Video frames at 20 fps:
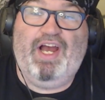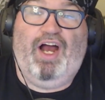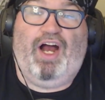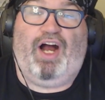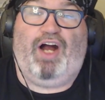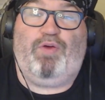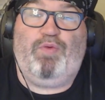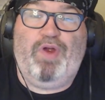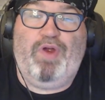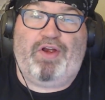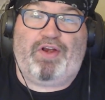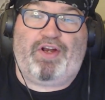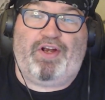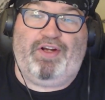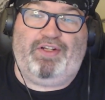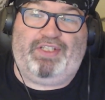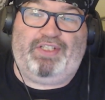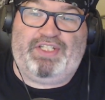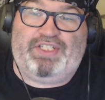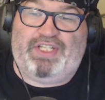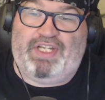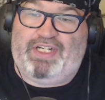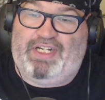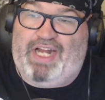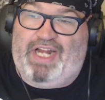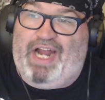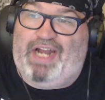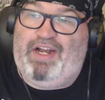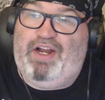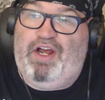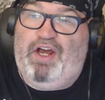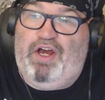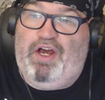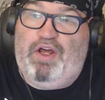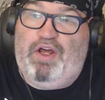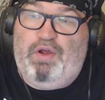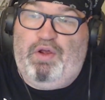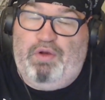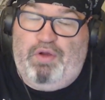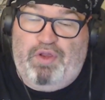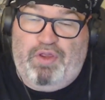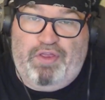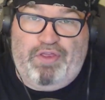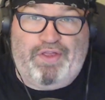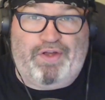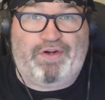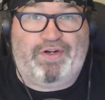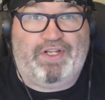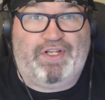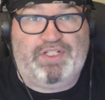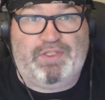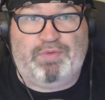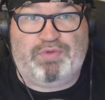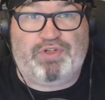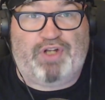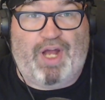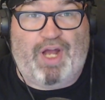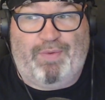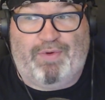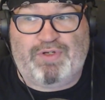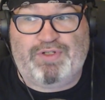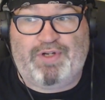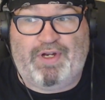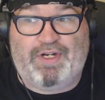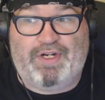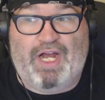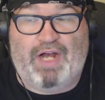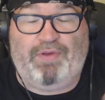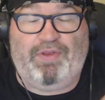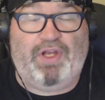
Uh, we are currently sitting at 30 subscribers right now.